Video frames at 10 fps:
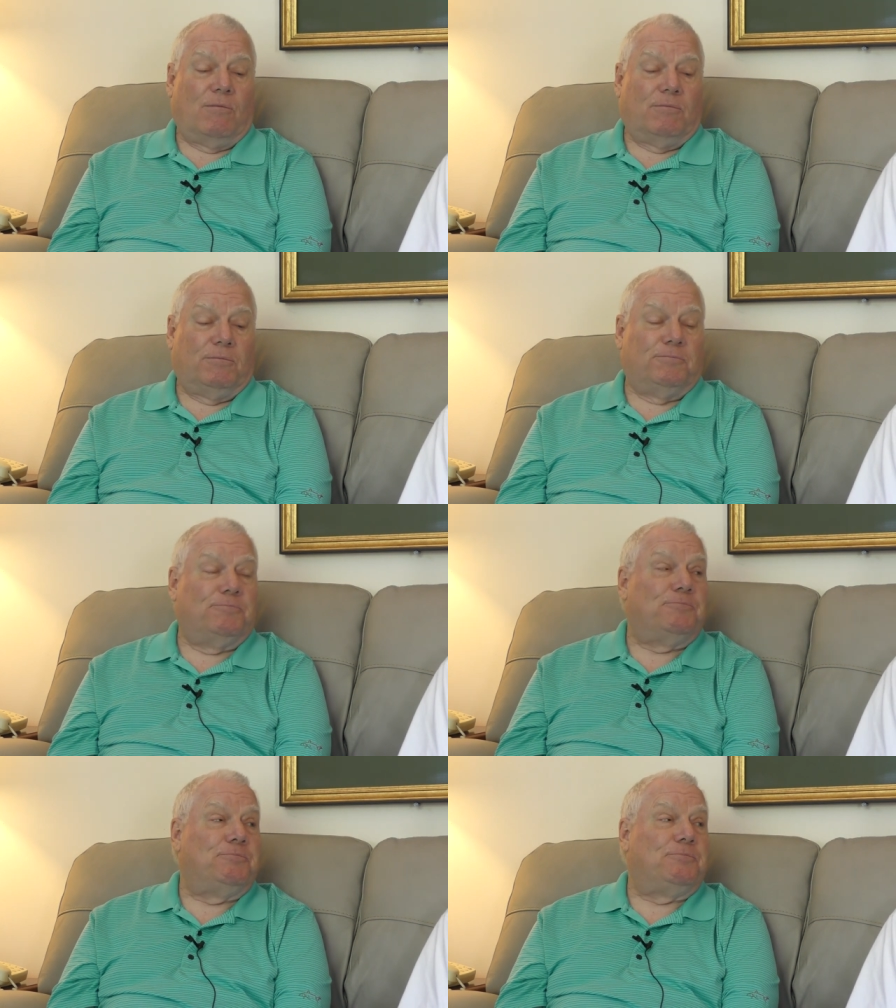
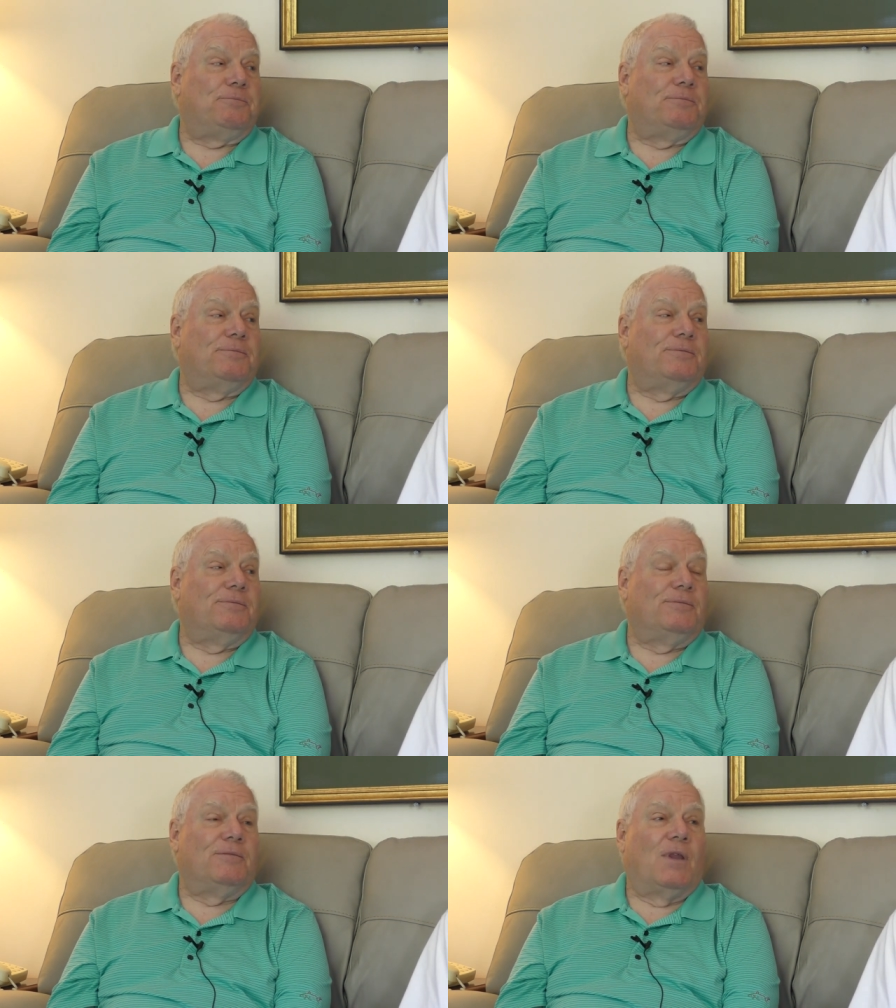where and when were you
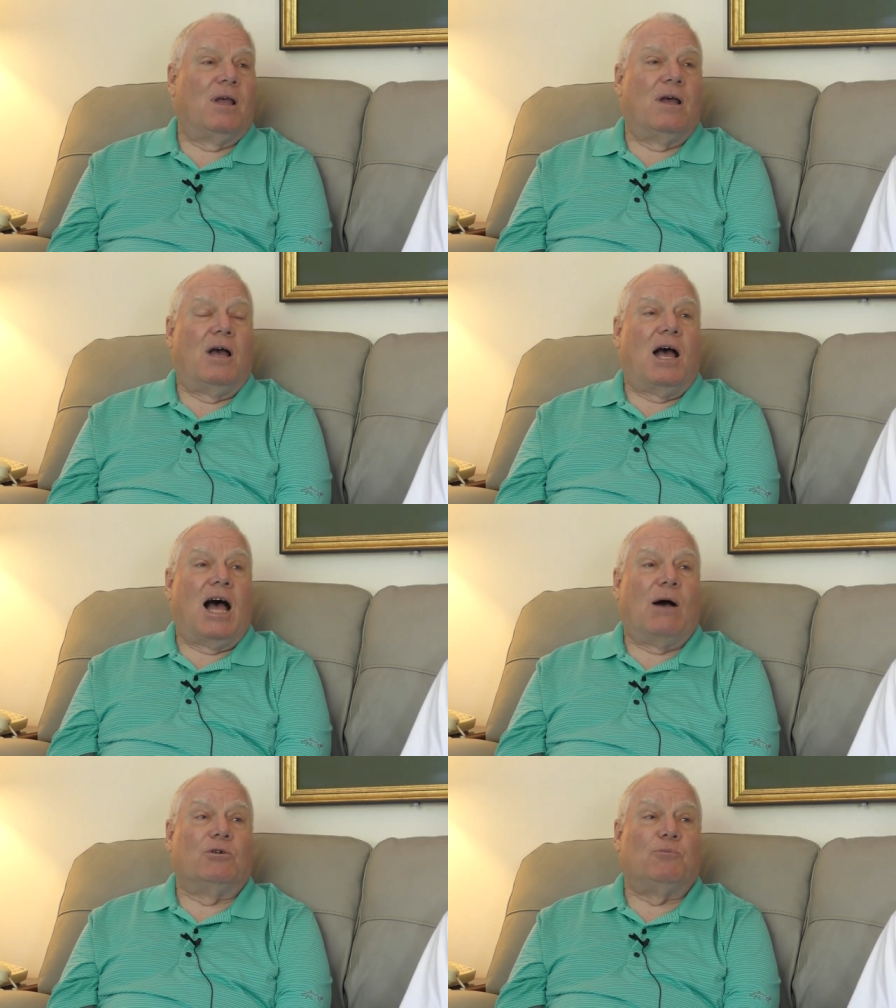born?
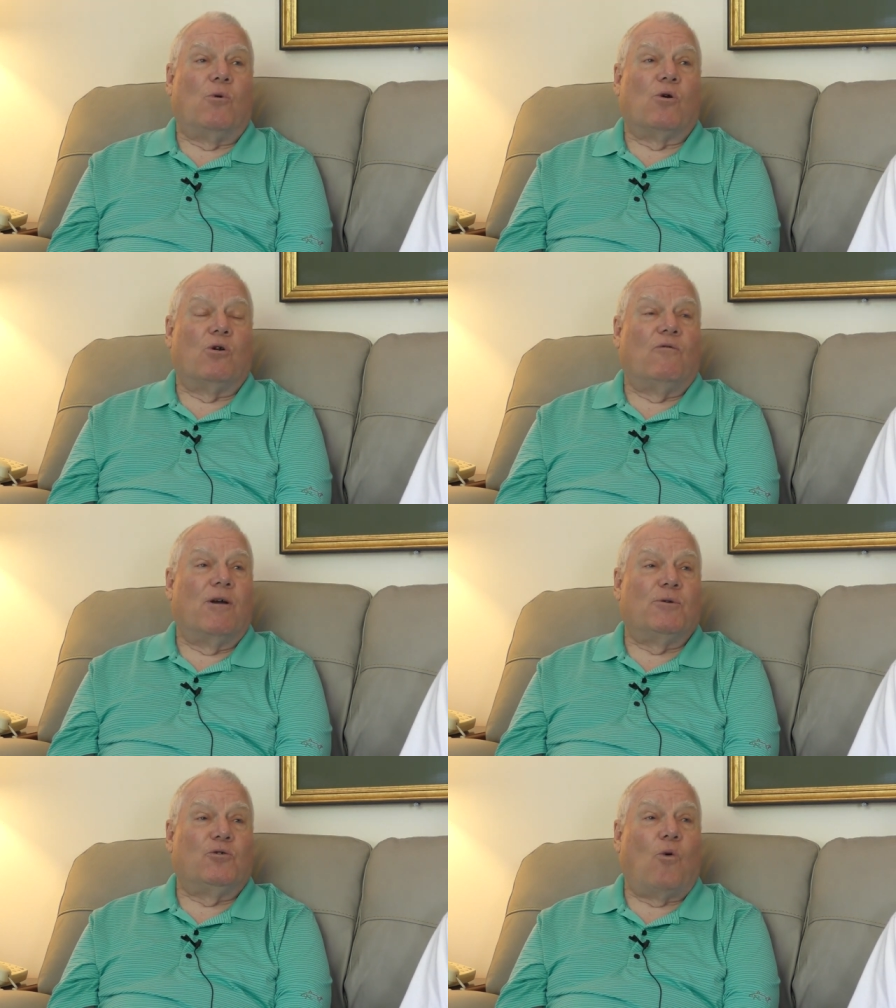I was born
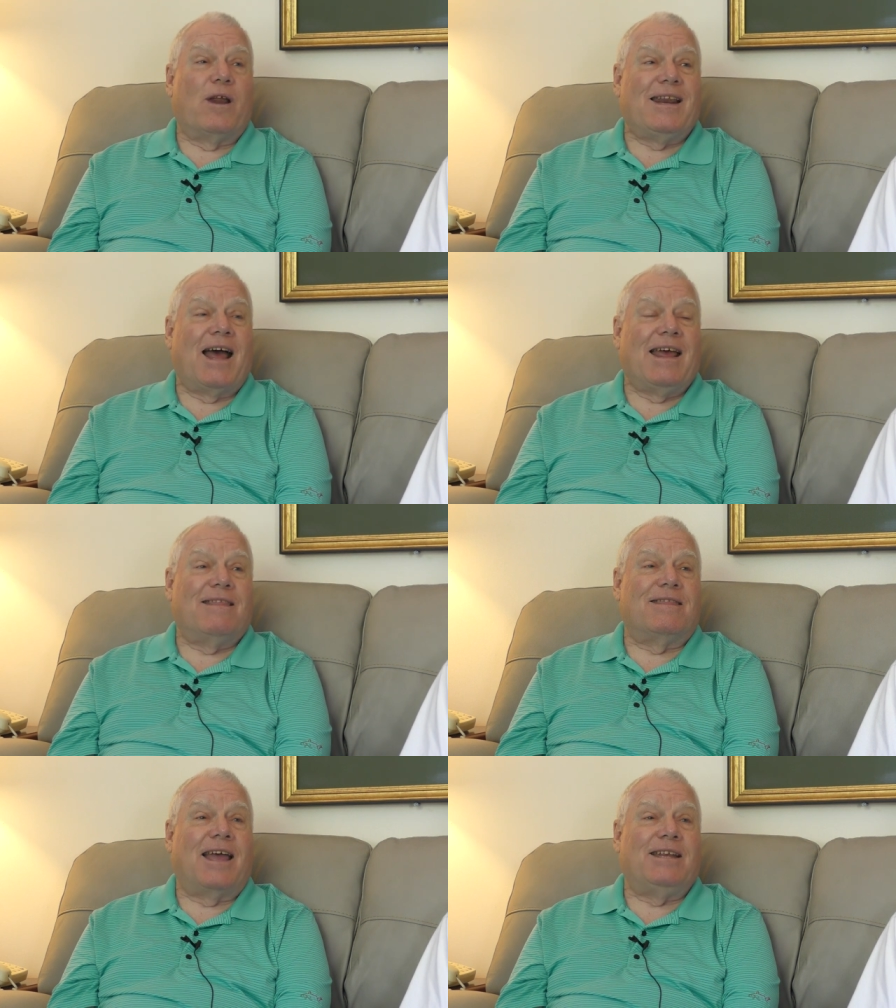November
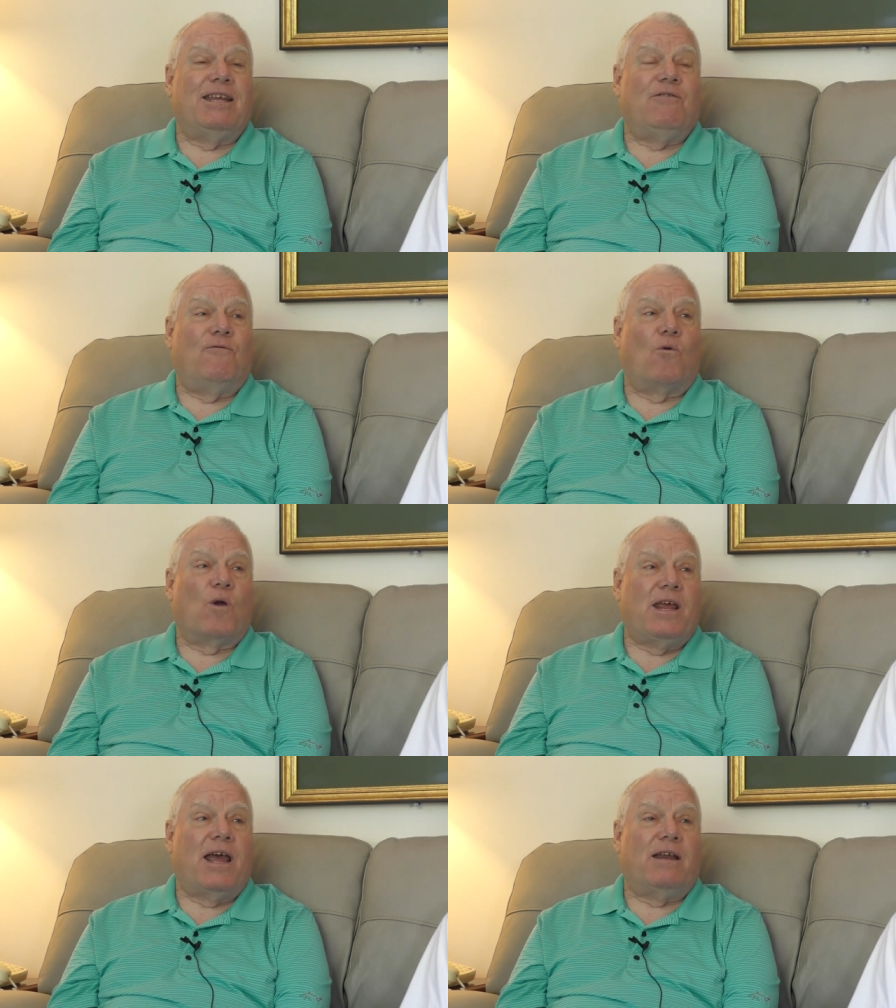29th,
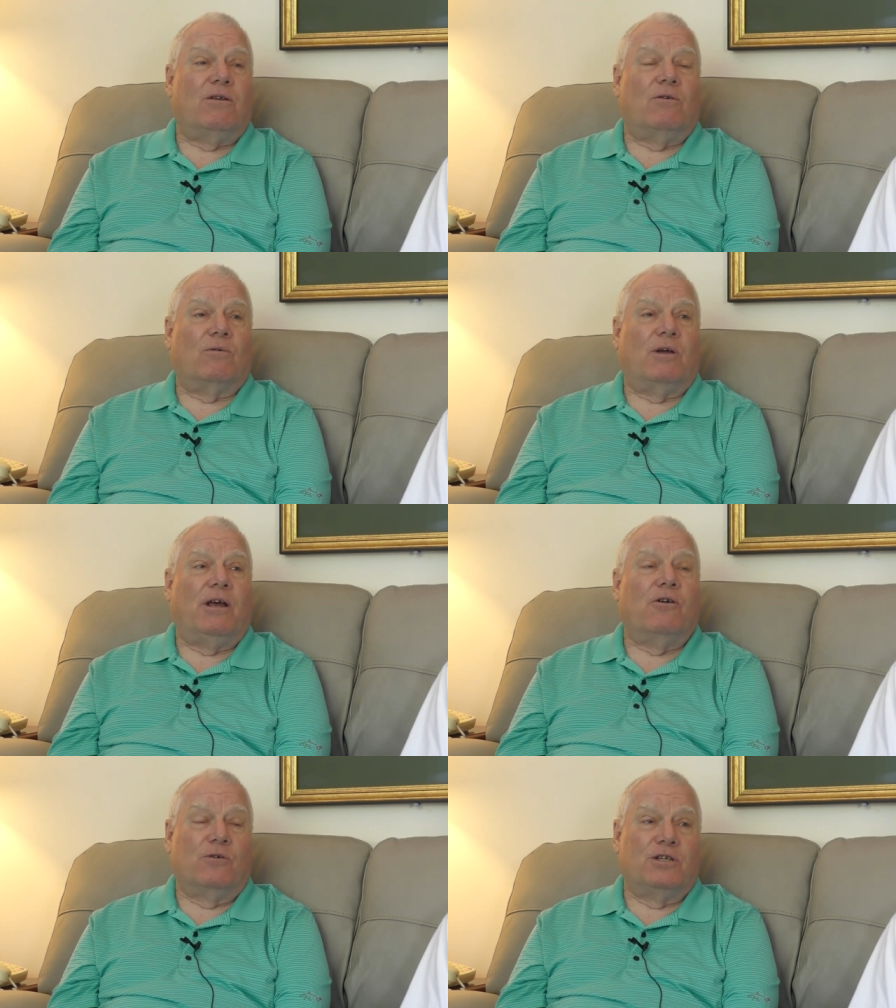1948,
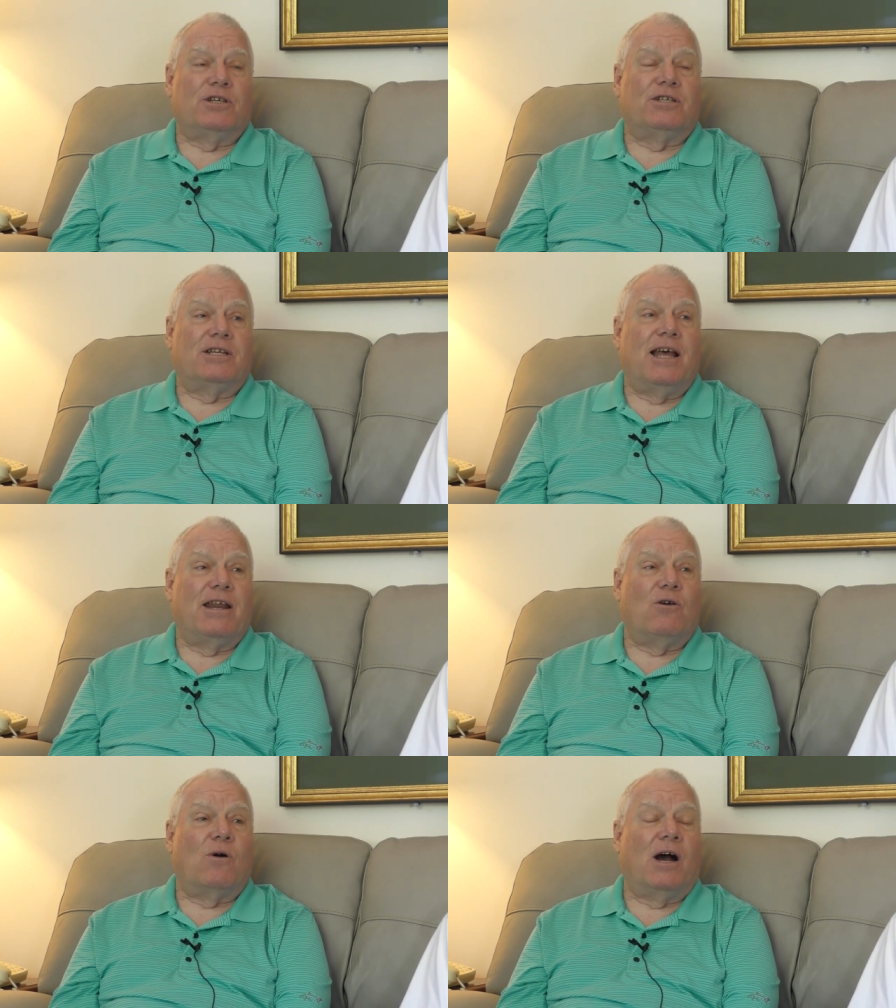here in
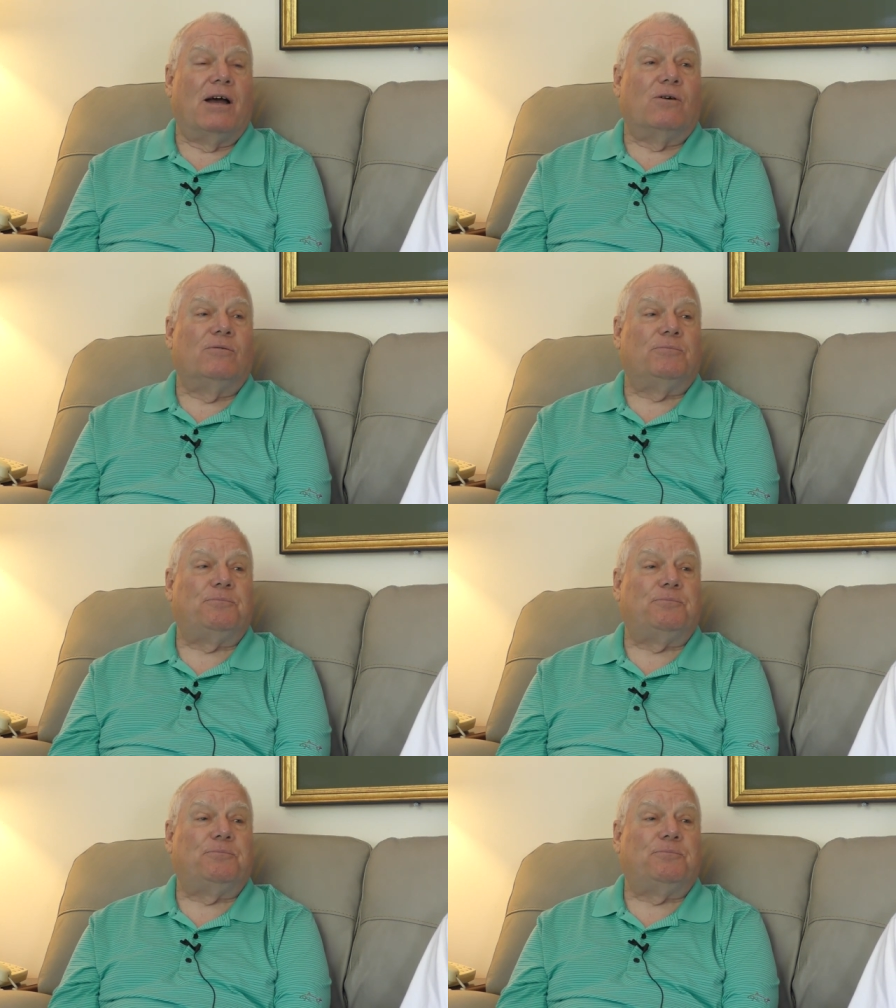Cincinnati, Ohio.